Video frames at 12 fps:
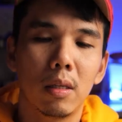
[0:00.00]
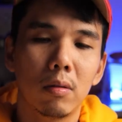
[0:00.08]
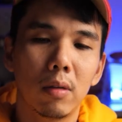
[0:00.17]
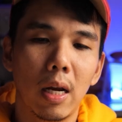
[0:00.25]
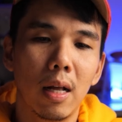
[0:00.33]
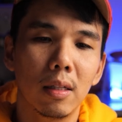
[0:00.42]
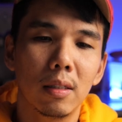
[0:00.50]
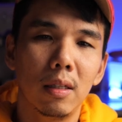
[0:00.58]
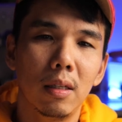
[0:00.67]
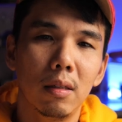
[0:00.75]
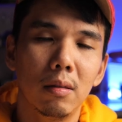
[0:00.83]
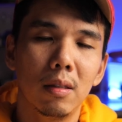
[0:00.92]
in
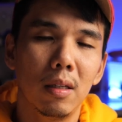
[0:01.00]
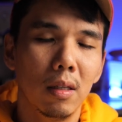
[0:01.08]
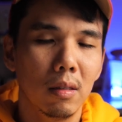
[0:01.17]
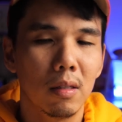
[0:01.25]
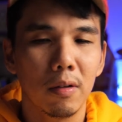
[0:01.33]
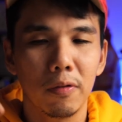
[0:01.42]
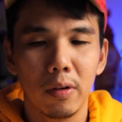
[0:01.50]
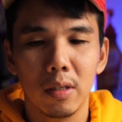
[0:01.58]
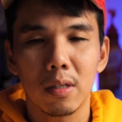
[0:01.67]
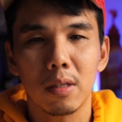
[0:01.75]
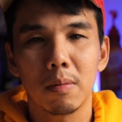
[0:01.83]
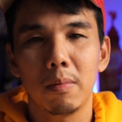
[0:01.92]
reality, the
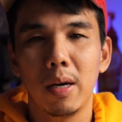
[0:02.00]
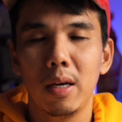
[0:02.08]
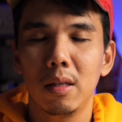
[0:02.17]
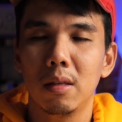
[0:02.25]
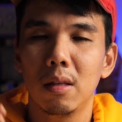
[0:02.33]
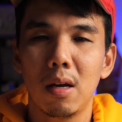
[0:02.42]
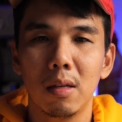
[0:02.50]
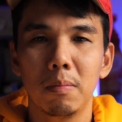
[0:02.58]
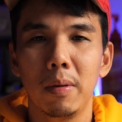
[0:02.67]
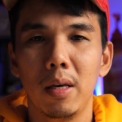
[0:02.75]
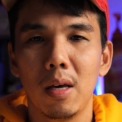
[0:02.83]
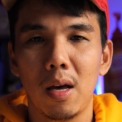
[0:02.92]
difference might not
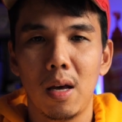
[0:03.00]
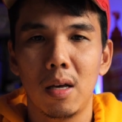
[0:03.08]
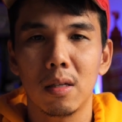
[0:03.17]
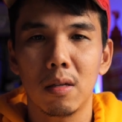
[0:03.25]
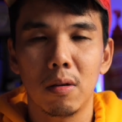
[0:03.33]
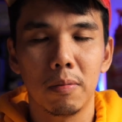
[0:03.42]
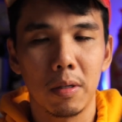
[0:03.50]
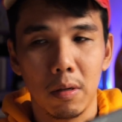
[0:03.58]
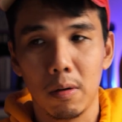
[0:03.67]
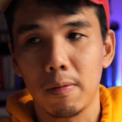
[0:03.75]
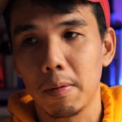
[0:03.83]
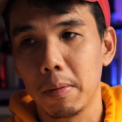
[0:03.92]
be as
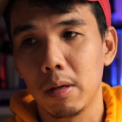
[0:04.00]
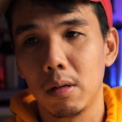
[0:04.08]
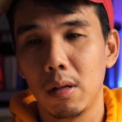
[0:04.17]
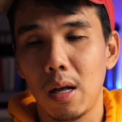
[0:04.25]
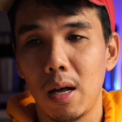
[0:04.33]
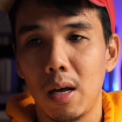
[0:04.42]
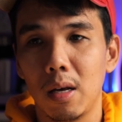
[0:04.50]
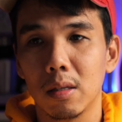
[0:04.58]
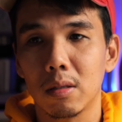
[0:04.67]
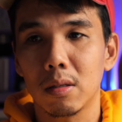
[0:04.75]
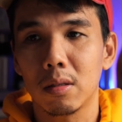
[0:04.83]
observable as,